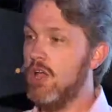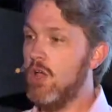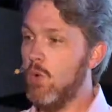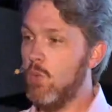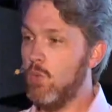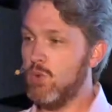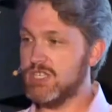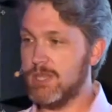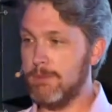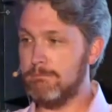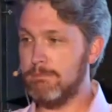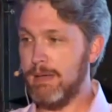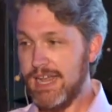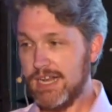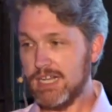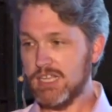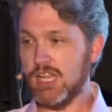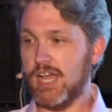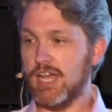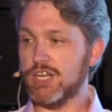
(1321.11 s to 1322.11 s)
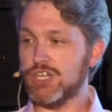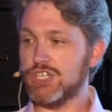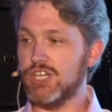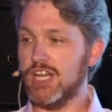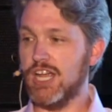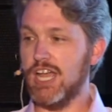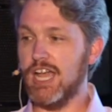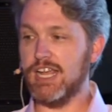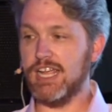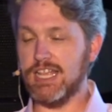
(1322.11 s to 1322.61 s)
was the backlash
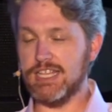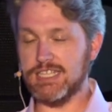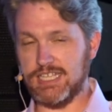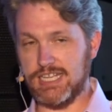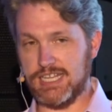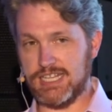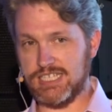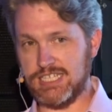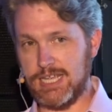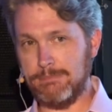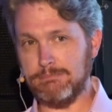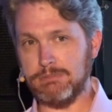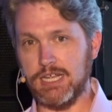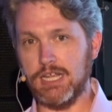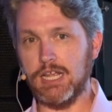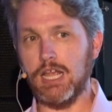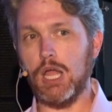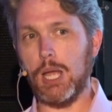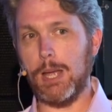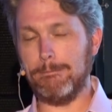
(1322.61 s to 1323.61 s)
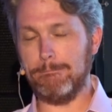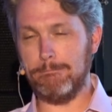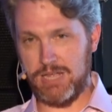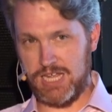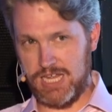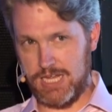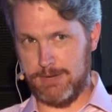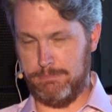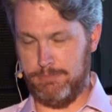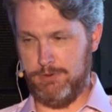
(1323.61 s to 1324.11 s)
against accepting a
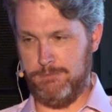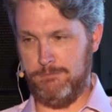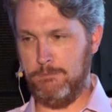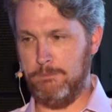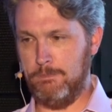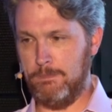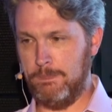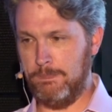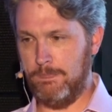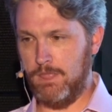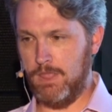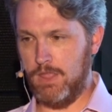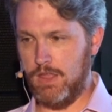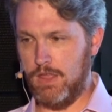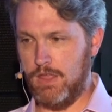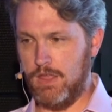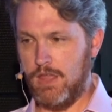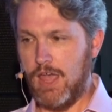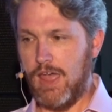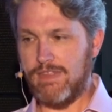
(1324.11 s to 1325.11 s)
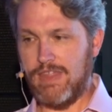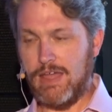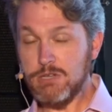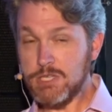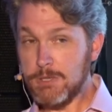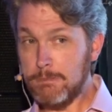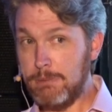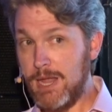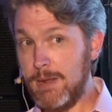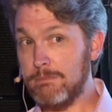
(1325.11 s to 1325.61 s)
PEP. And that
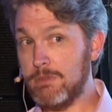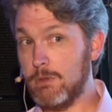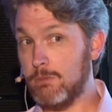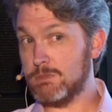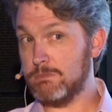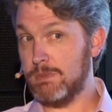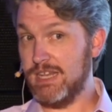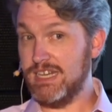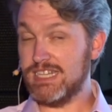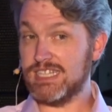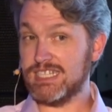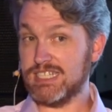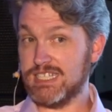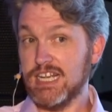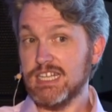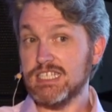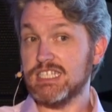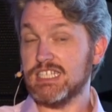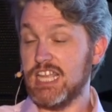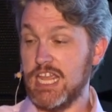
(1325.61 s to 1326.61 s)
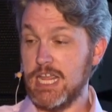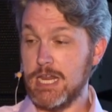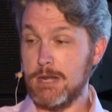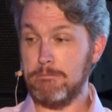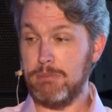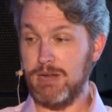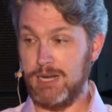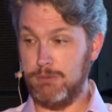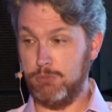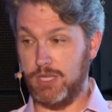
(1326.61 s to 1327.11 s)
was a PEP that was being discussed in
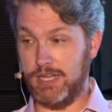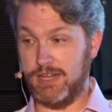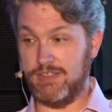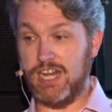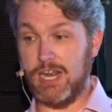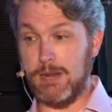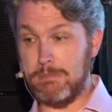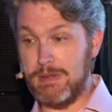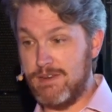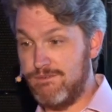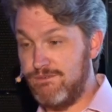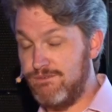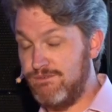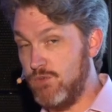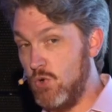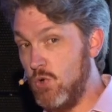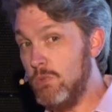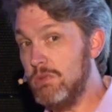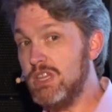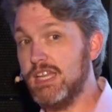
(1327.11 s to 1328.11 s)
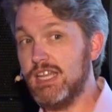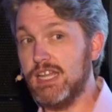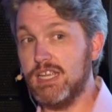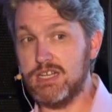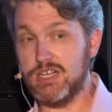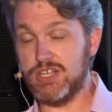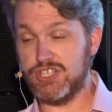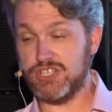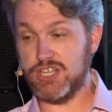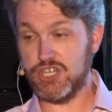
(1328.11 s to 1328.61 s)
public, that had been formally
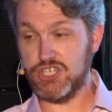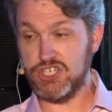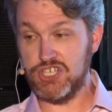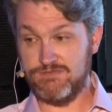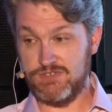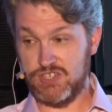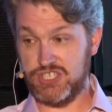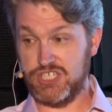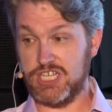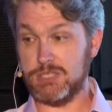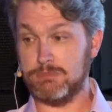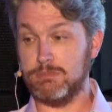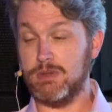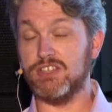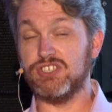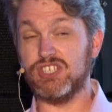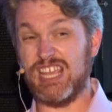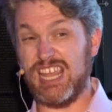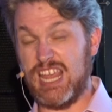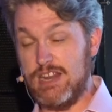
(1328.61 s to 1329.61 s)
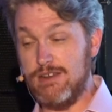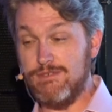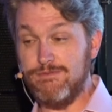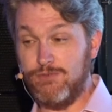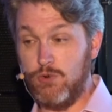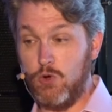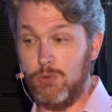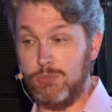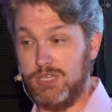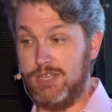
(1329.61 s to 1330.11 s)
under discussion for six months,
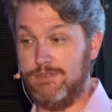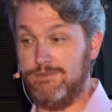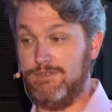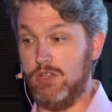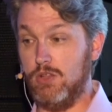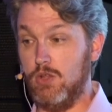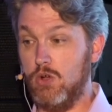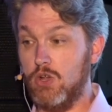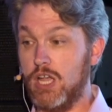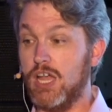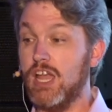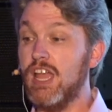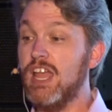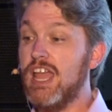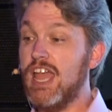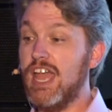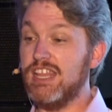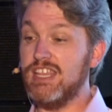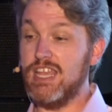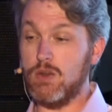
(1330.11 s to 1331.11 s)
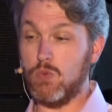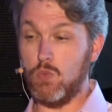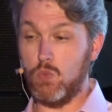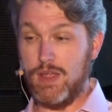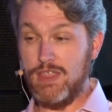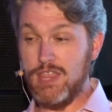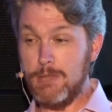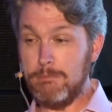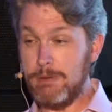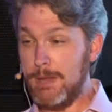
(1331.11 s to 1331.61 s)
informally for longer. And yet,
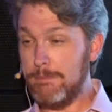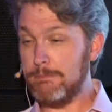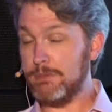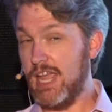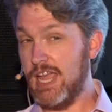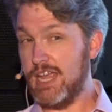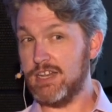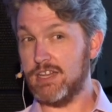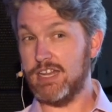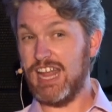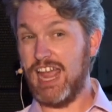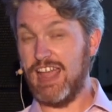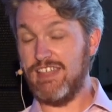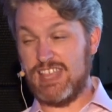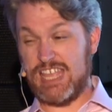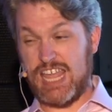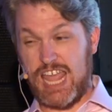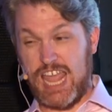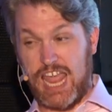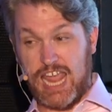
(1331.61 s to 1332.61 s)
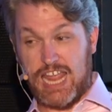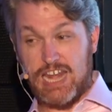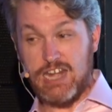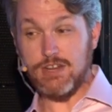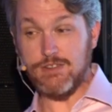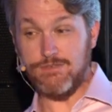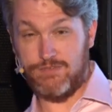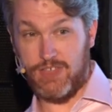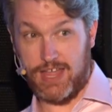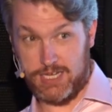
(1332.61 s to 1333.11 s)
when the PEP landed, at the
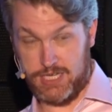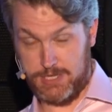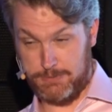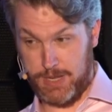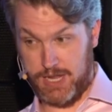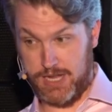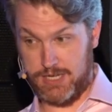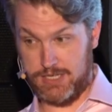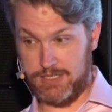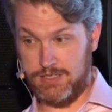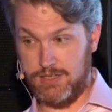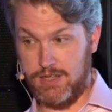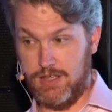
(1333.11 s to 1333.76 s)
end of that debate,